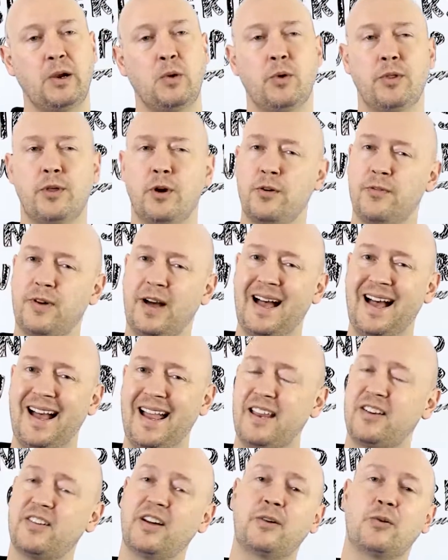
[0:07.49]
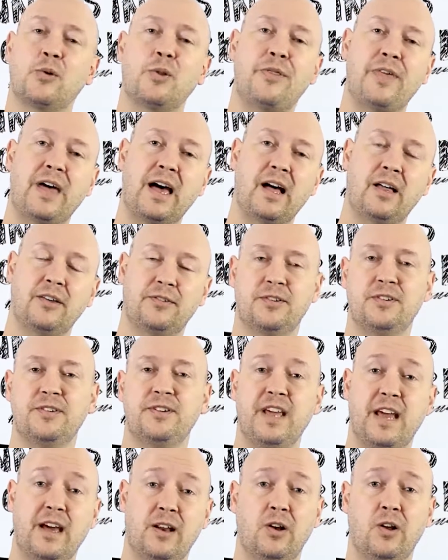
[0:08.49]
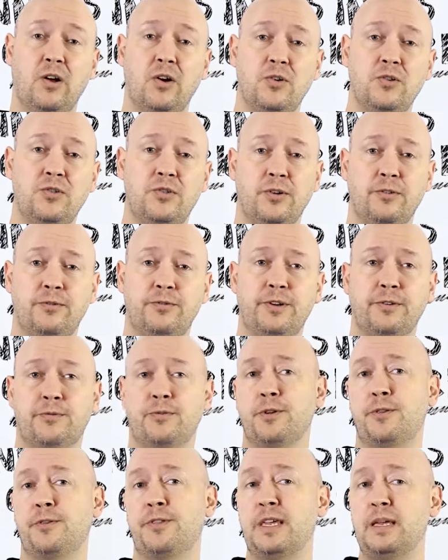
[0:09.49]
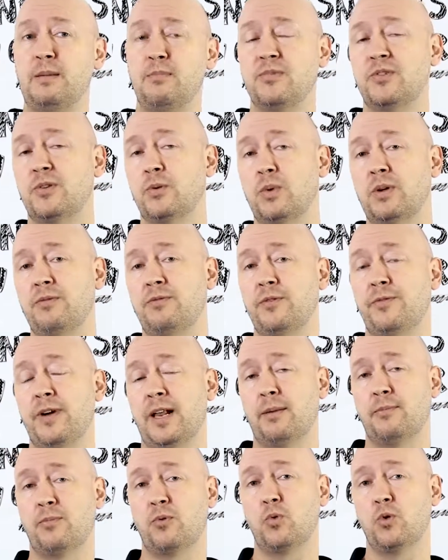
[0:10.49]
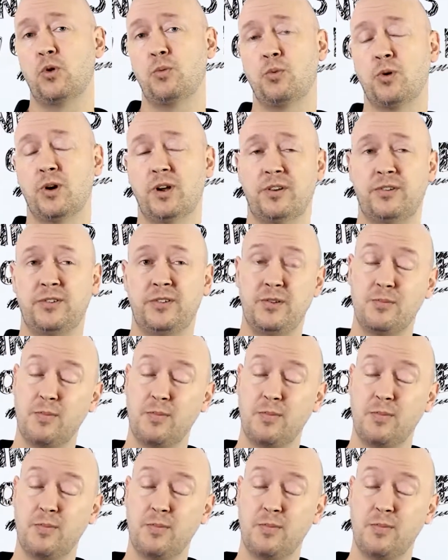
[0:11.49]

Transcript: With over 800,000 downloads of different themes that we've developed for WordPress,